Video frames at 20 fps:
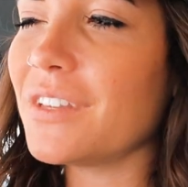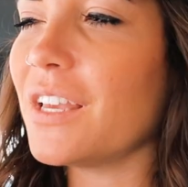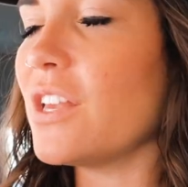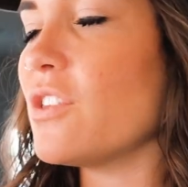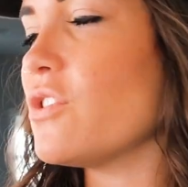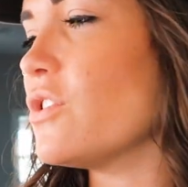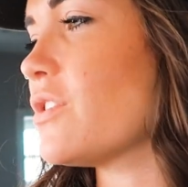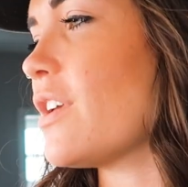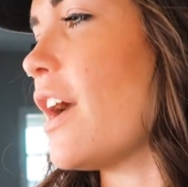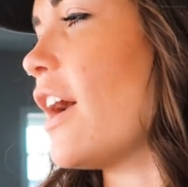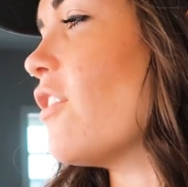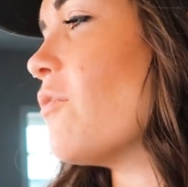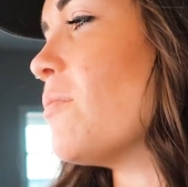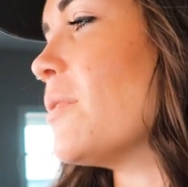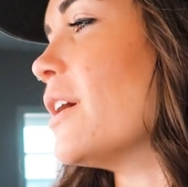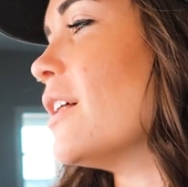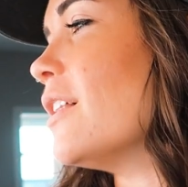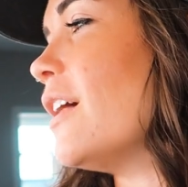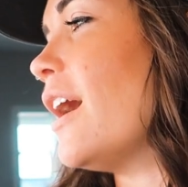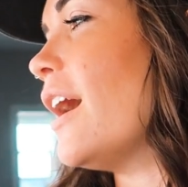can just kind of
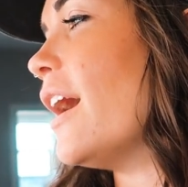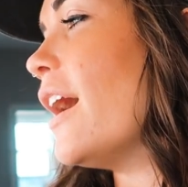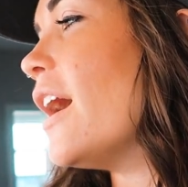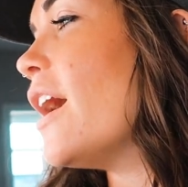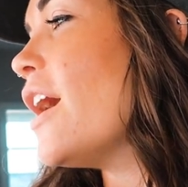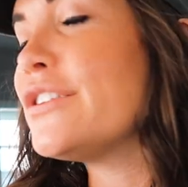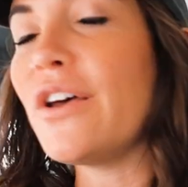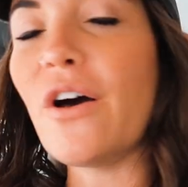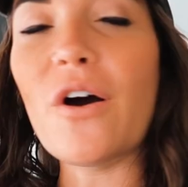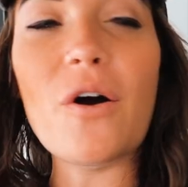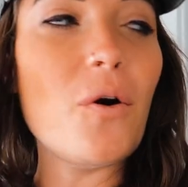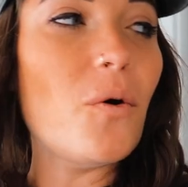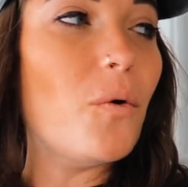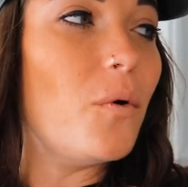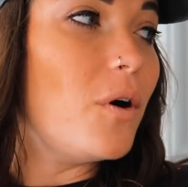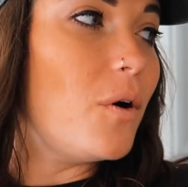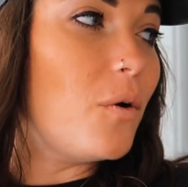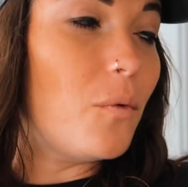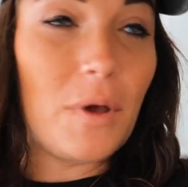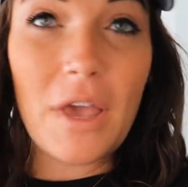be a lot.
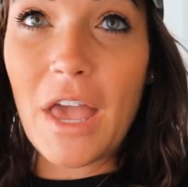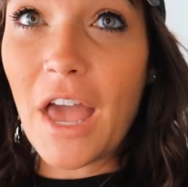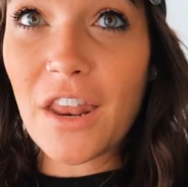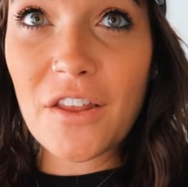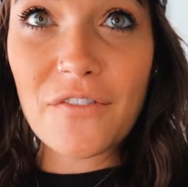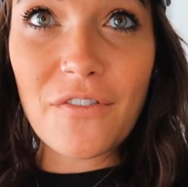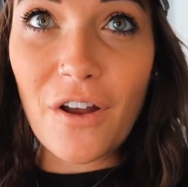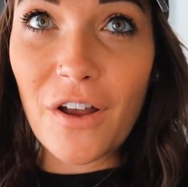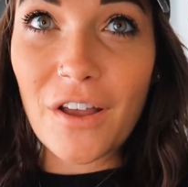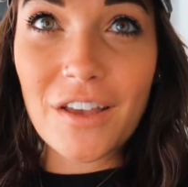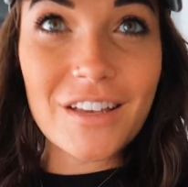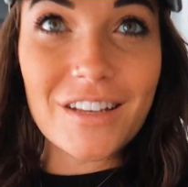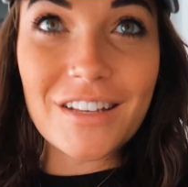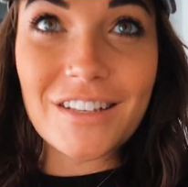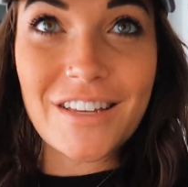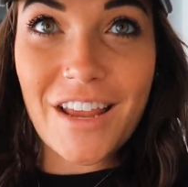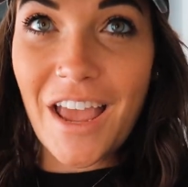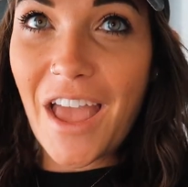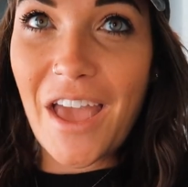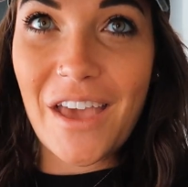So we had a very
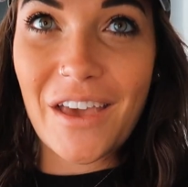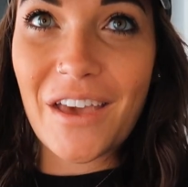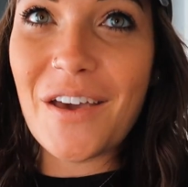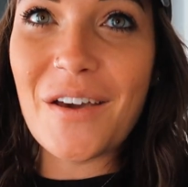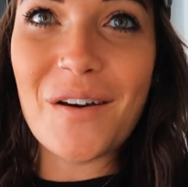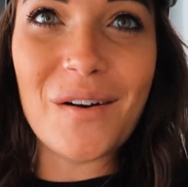good day